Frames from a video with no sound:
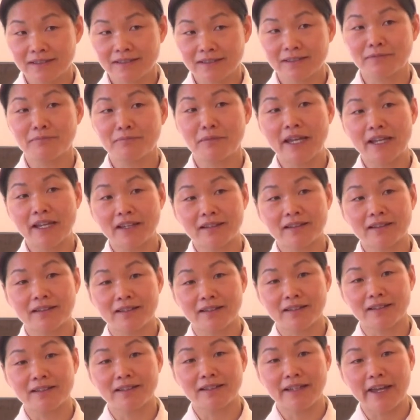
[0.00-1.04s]
to make
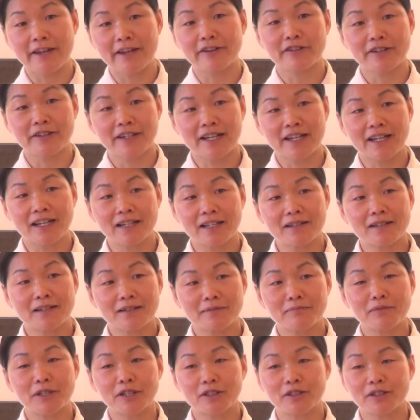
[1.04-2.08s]
the area
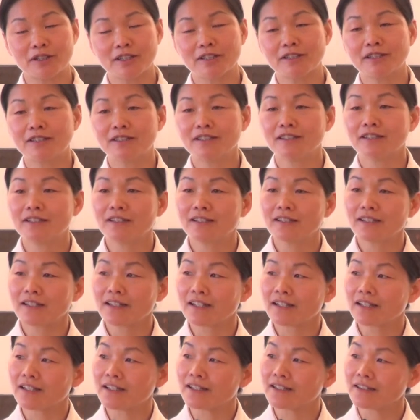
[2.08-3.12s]
bigger.
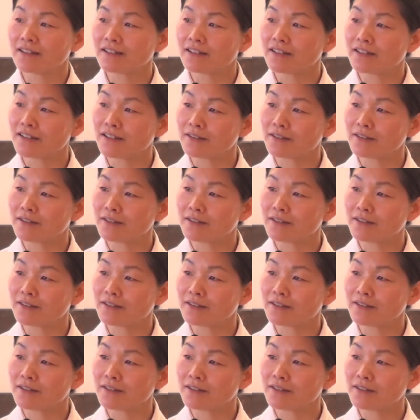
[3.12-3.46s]
And